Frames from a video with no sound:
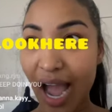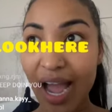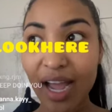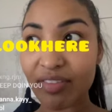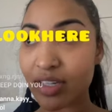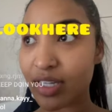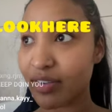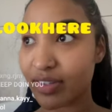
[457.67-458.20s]
I
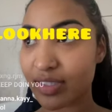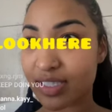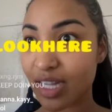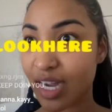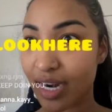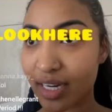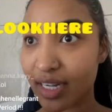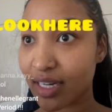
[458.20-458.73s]
haven't even
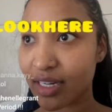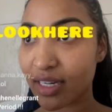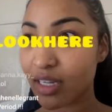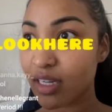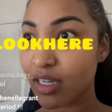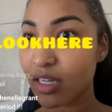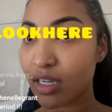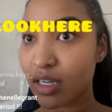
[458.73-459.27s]

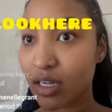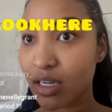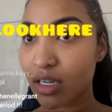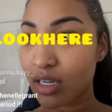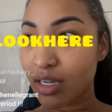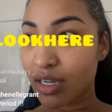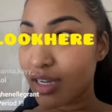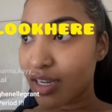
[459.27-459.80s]
started
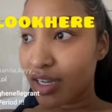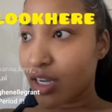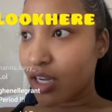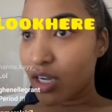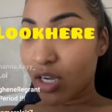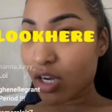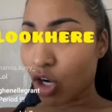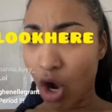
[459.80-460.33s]

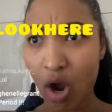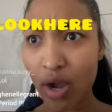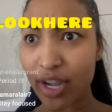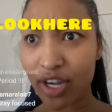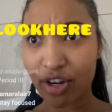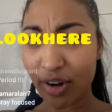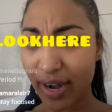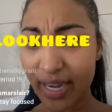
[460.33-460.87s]

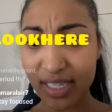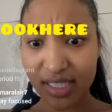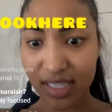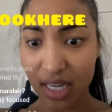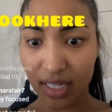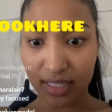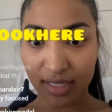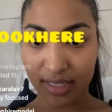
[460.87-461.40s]
going
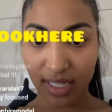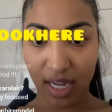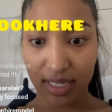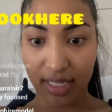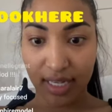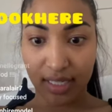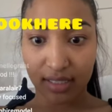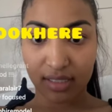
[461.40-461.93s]
crazy on the
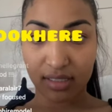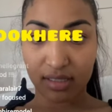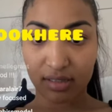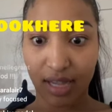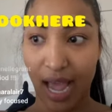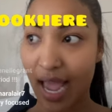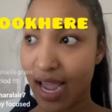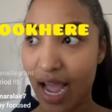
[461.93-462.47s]
song yet.
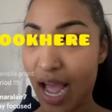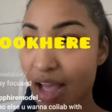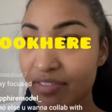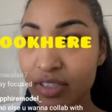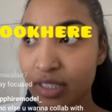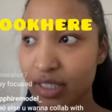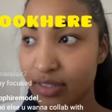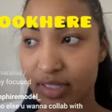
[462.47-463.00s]
I
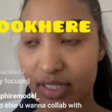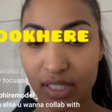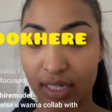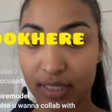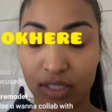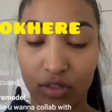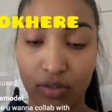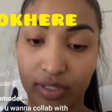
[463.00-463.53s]
haven't even
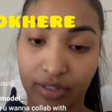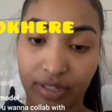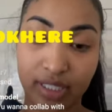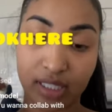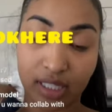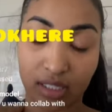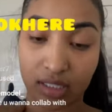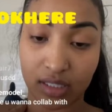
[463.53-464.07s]
started going
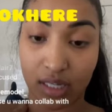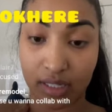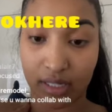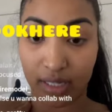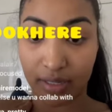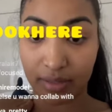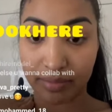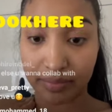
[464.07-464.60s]
crazy on the
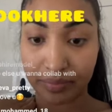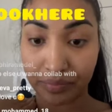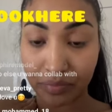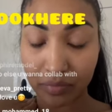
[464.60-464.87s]
song yet.